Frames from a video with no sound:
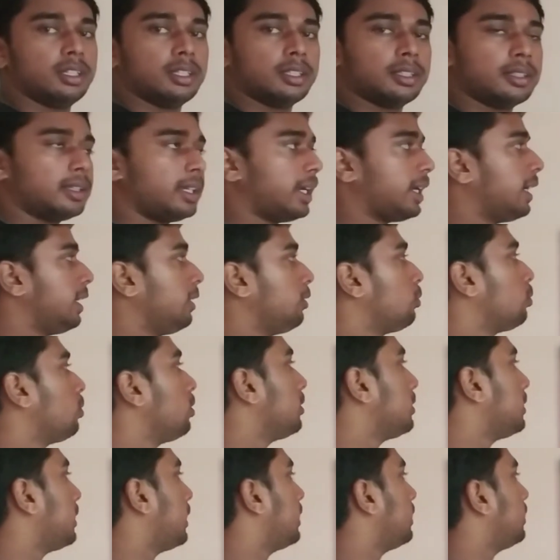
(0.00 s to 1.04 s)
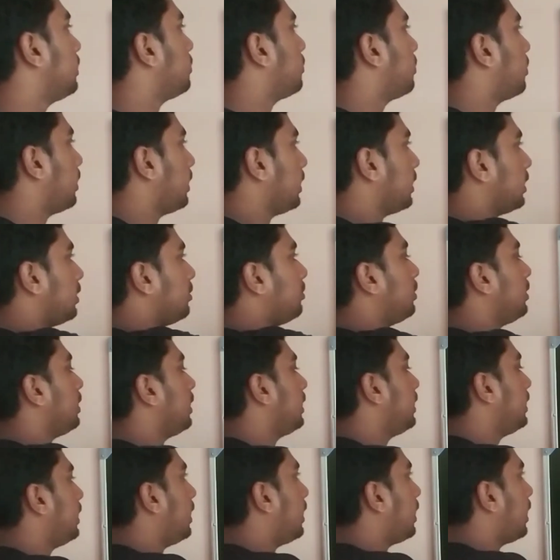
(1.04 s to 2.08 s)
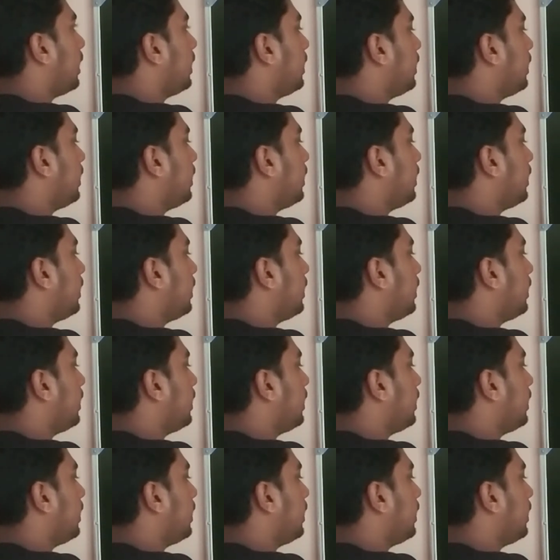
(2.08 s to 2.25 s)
Second rule says, for example, here I